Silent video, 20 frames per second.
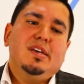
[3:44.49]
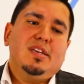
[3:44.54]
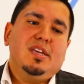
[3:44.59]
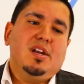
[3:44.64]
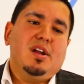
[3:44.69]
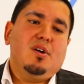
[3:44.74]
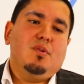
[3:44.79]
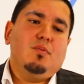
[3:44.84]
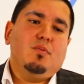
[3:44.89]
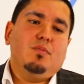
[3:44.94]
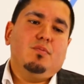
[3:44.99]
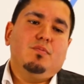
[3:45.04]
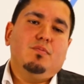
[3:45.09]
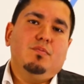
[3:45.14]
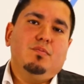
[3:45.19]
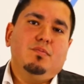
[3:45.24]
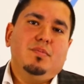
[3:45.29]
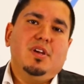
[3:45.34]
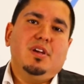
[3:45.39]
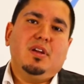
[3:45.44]

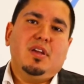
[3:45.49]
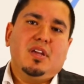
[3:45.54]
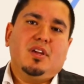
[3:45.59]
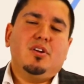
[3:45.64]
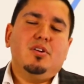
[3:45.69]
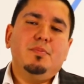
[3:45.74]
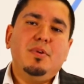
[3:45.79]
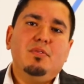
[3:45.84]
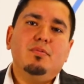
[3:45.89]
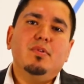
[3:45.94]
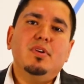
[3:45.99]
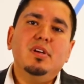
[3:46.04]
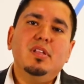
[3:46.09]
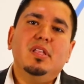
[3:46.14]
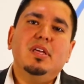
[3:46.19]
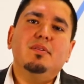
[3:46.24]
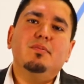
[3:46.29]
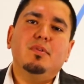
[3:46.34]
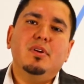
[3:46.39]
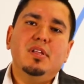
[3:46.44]
It could be
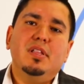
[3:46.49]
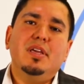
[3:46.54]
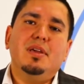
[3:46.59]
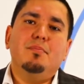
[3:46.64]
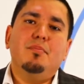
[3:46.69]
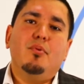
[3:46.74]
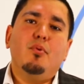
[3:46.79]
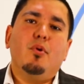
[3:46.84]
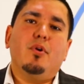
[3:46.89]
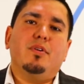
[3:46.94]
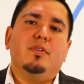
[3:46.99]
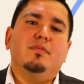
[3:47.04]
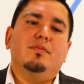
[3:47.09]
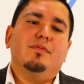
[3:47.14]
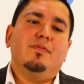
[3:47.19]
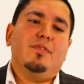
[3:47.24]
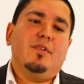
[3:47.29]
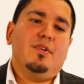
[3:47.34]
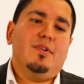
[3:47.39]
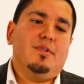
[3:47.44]
really, really important
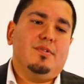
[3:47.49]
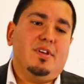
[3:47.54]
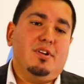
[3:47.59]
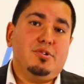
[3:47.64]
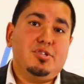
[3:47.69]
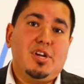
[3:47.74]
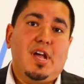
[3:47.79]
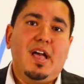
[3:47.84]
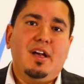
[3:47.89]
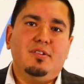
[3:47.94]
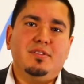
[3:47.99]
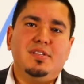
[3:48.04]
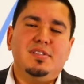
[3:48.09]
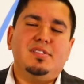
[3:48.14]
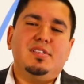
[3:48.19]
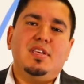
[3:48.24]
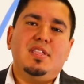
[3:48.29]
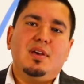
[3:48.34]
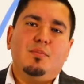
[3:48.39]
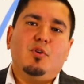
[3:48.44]
for their child to
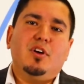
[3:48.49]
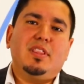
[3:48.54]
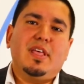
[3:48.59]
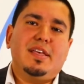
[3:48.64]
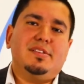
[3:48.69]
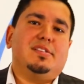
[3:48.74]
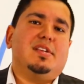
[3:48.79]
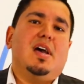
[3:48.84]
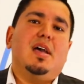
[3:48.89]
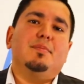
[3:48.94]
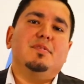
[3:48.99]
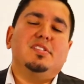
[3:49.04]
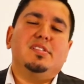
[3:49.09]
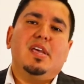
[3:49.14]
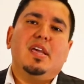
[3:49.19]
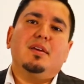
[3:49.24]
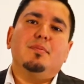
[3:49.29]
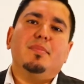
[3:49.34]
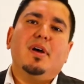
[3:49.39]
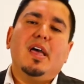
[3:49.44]
see them one last time and
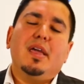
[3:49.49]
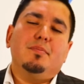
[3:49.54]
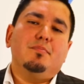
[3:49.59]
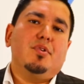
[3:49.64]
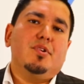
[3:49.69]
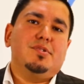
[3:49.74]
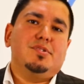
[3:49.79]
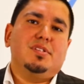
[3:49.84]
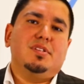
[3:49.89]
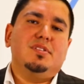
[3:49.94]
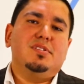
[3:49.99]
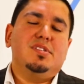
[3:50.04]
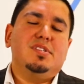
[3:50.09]
say goodbye in person.